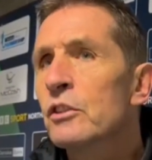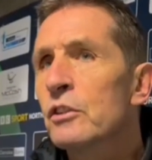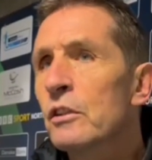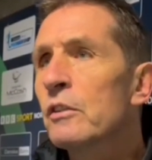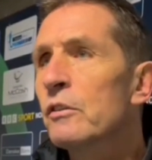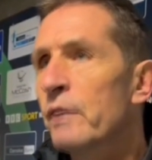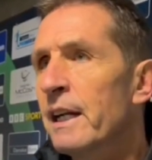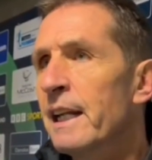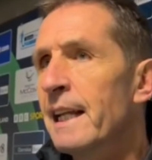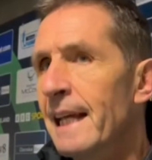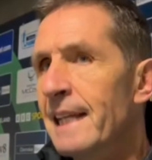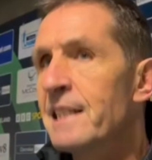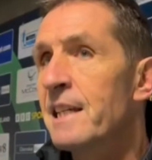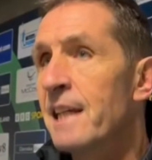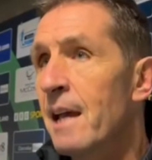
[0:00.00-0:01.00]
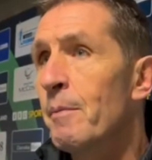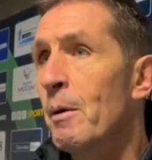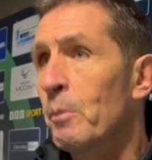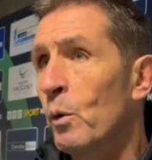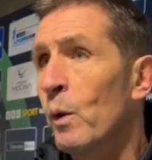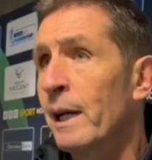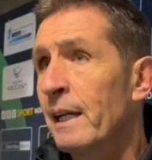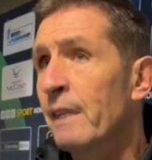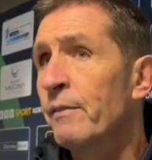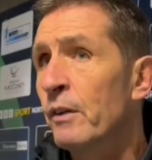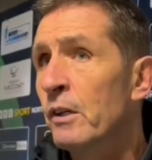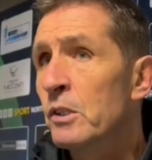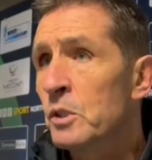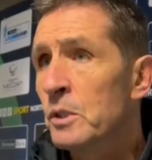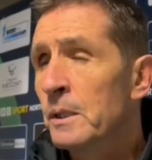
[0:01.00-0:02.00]
really lights the game up quickly
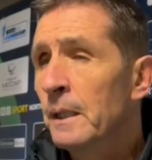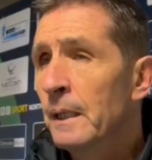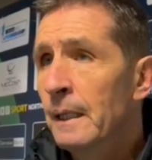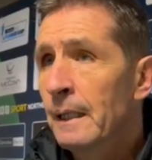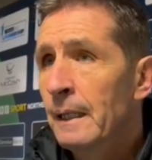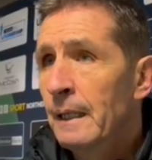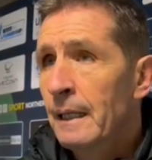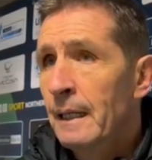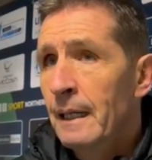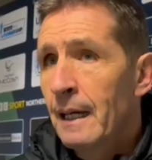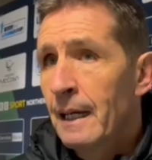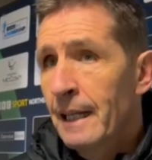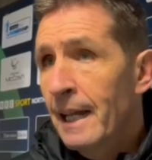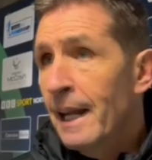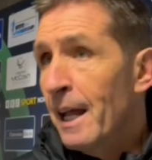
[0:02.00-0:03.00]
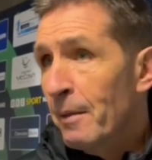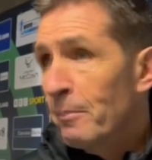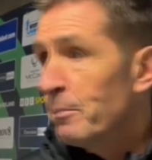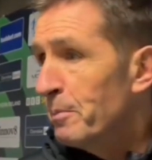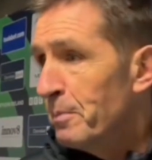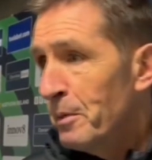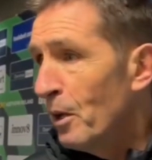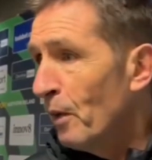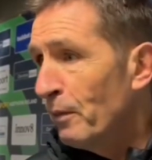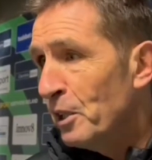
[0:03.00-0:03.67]
for us. And then Adam, lovely